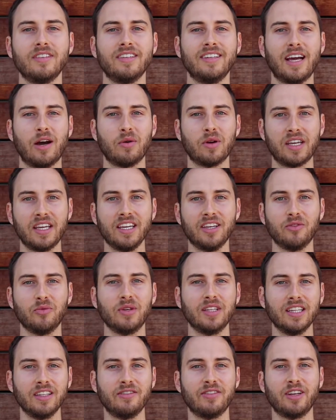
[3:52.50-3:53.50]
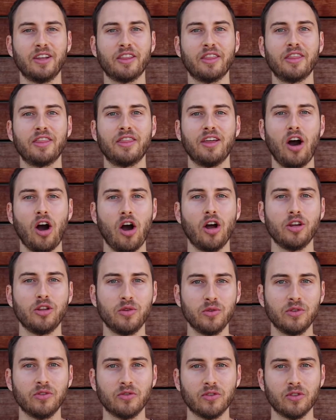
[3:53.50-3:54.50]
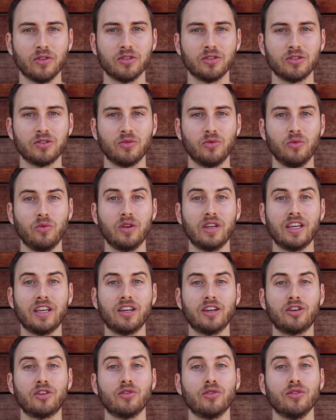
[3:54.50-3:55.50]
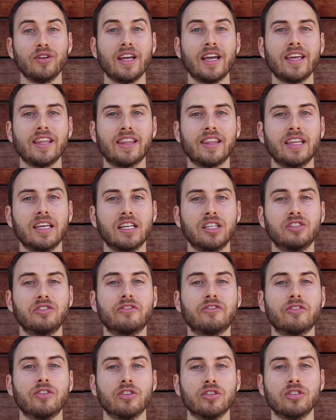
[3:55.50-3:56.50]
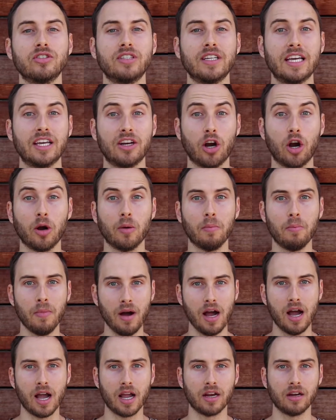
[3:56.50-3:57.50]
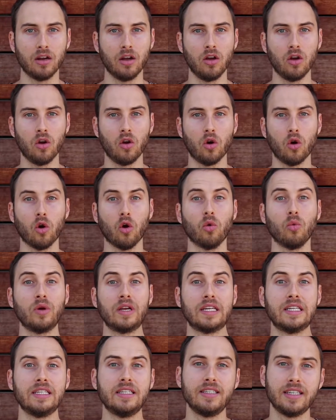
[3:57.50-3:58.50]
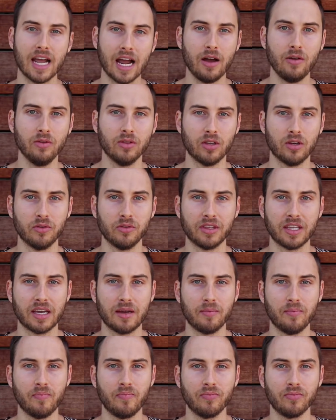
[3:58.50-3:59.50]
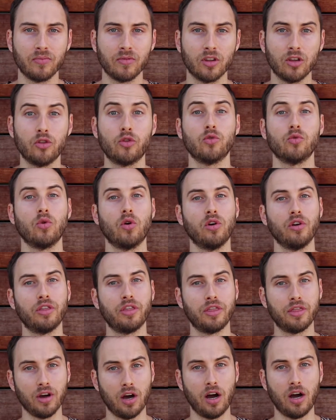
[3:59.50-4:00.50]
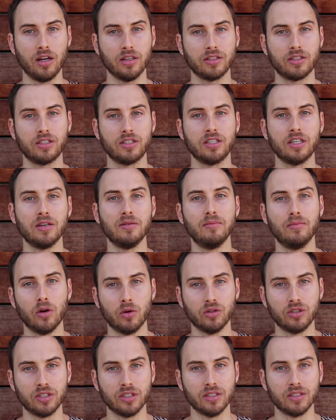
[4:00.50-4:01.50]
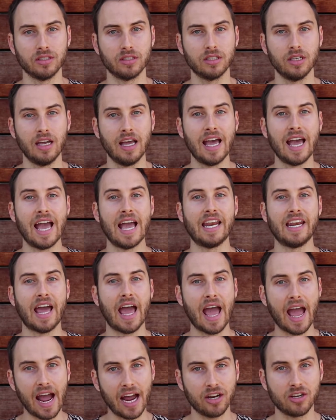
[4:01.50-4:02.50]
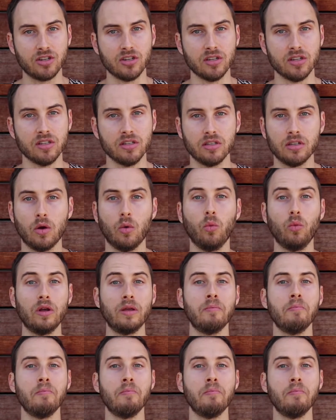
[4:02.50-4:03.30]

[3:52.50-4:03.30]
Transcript: Now again, we live in a thought universe. We create things first in our mind, or we download them. Through our thoughts, emotions, and actions, we